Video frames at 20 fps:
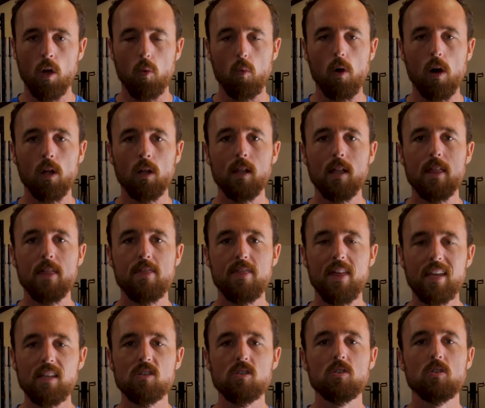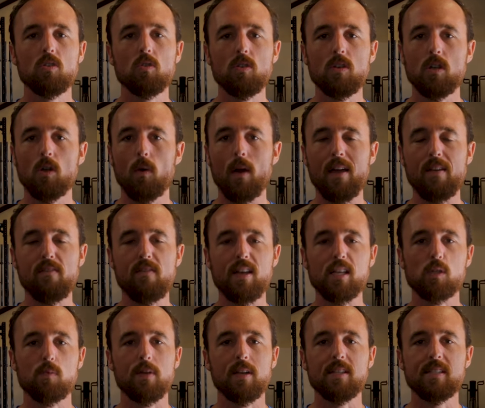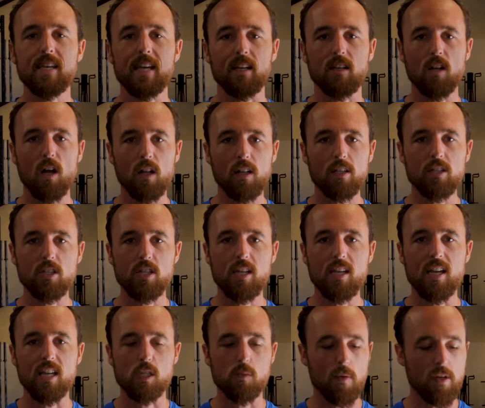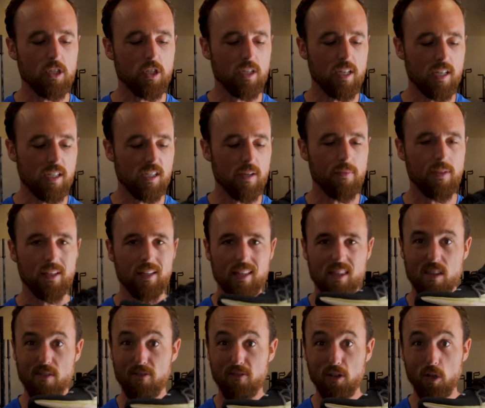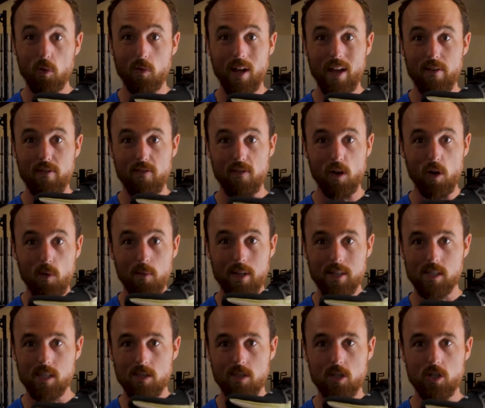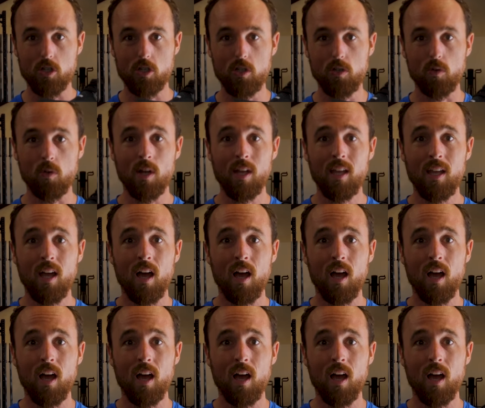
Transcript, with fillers: Well, thanks to, you know, advancement in technology, especially something like the Floatride foam that's in the shoe,